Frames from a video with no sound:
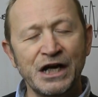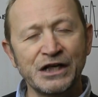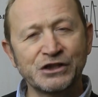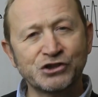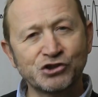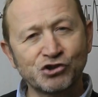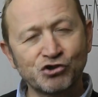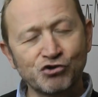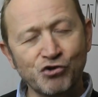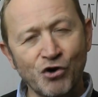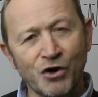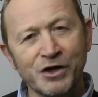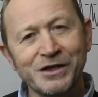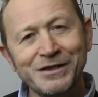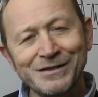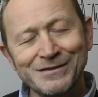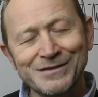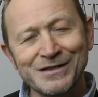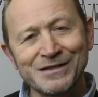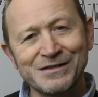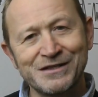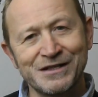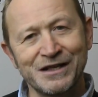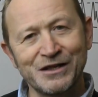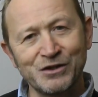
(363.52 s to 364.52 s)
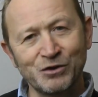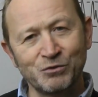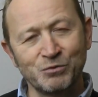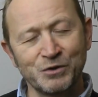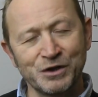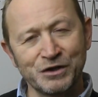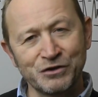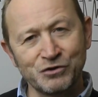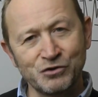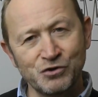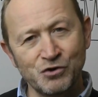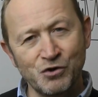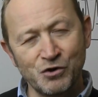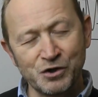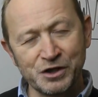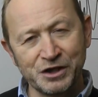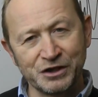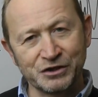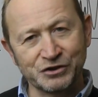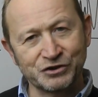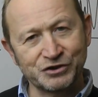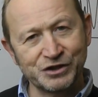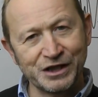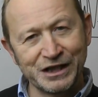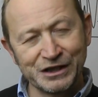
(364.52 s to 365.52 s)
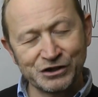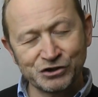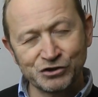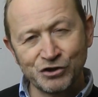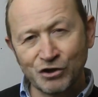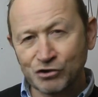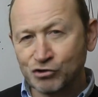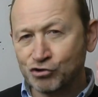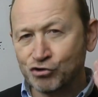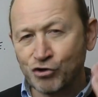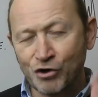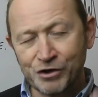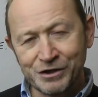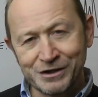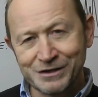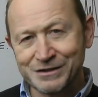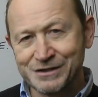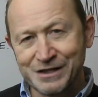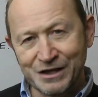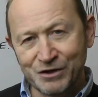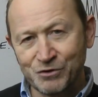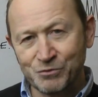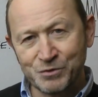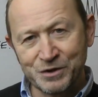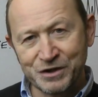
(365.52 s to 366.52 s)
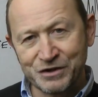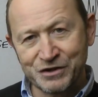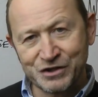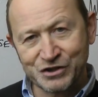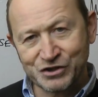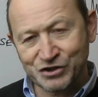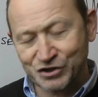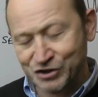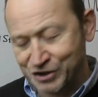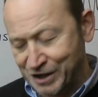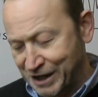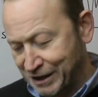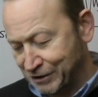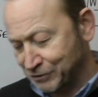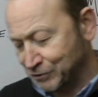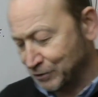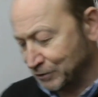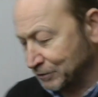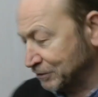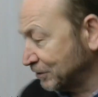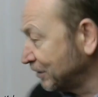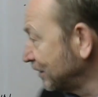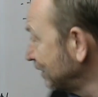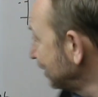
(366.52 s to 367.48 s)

It's trying to deal with noise. It's not trying to deal with the signal.